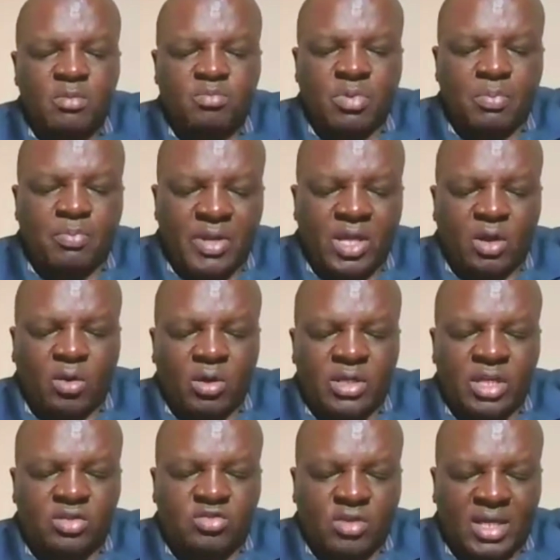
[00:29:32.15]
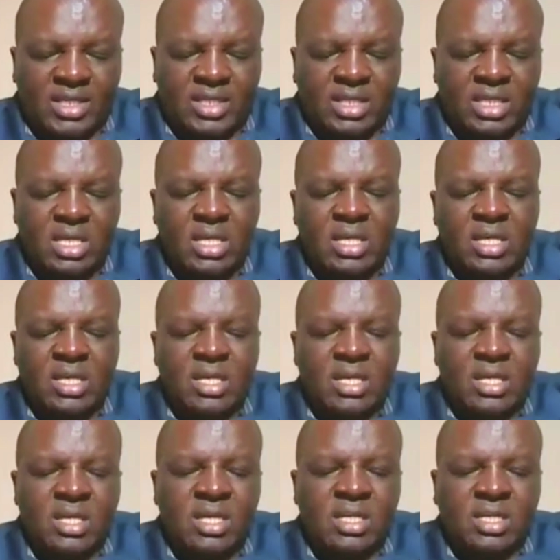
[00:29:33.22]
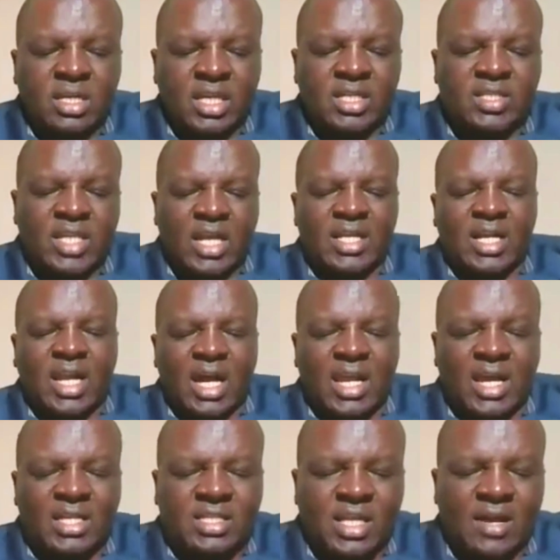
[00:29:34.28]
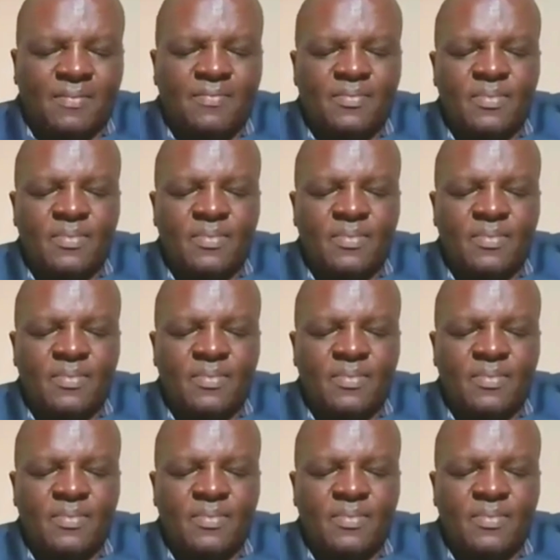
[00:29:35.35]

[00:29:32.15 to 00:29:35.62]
biblical literacy, Christian character,